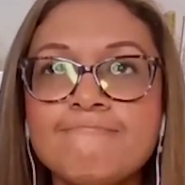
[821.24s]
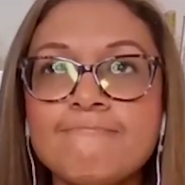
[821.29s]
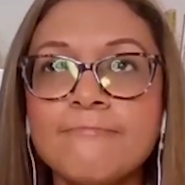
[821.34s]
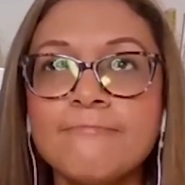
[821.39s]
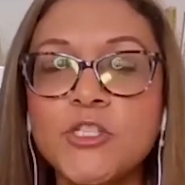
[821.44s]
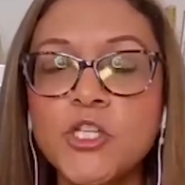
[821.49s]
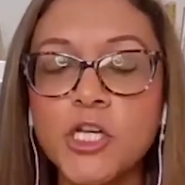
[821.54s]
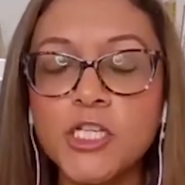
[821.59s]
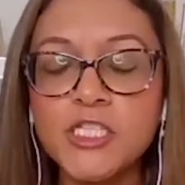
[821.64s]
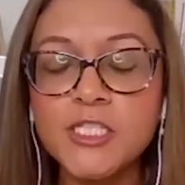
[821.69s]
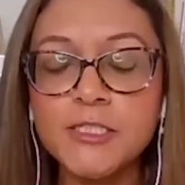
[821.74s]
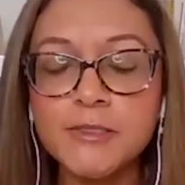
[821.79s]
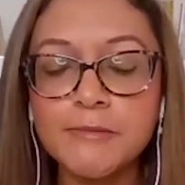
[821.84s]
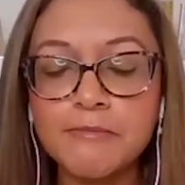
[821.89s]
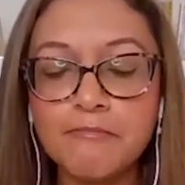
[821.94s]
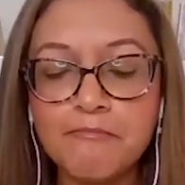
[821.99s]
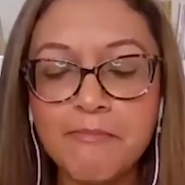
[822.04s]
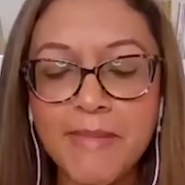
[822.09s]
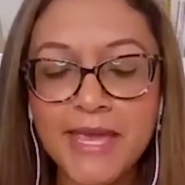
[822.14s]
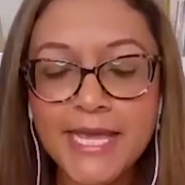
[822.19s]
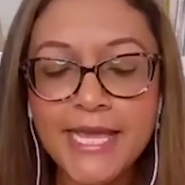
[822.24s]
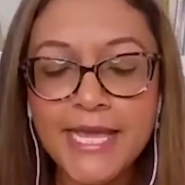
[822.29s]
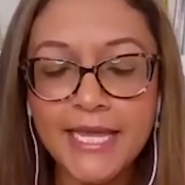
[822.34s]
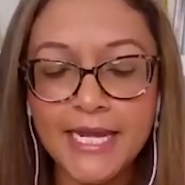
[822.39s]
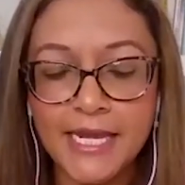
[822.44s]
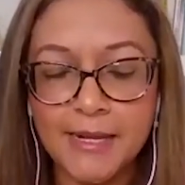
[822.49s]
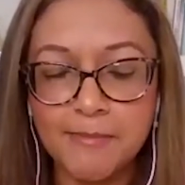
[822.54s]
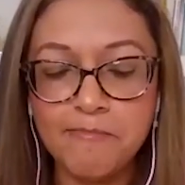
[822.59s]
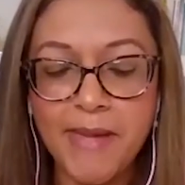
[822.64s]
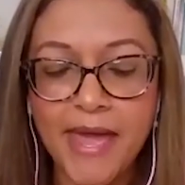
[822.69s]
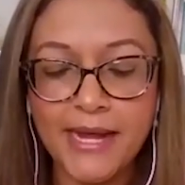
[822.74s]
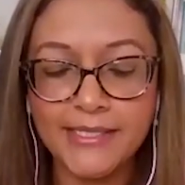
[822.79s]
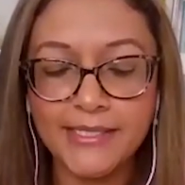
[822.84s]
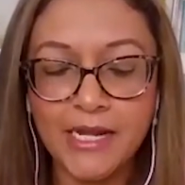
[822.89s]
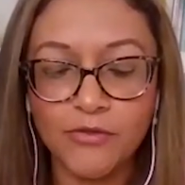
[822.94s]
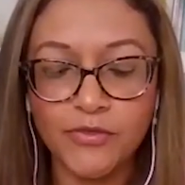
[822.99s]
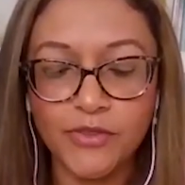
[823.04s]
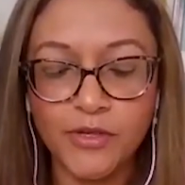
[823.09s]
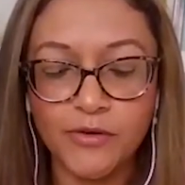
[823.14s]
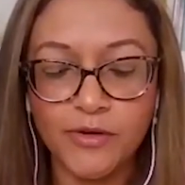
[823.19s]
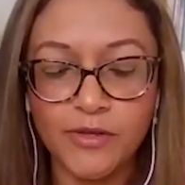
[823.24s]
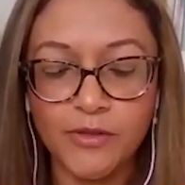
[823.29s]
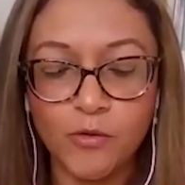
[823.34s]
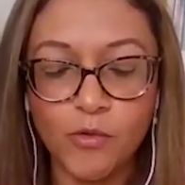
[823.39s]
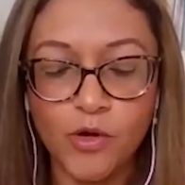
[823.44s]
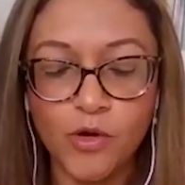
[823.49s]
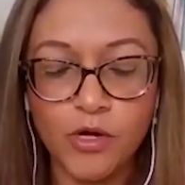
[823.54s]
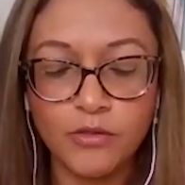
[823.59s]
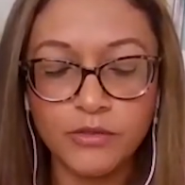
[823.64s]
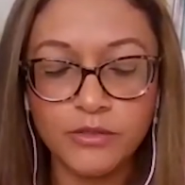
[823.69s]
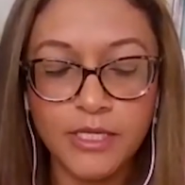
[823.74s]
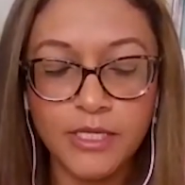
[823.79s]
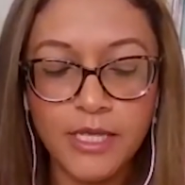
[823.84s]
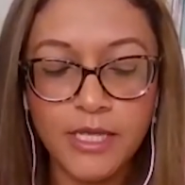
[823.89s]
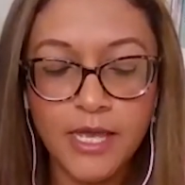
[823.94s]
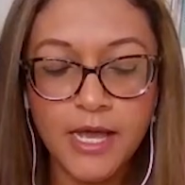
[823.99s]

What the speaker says: just making an impact out there in the world.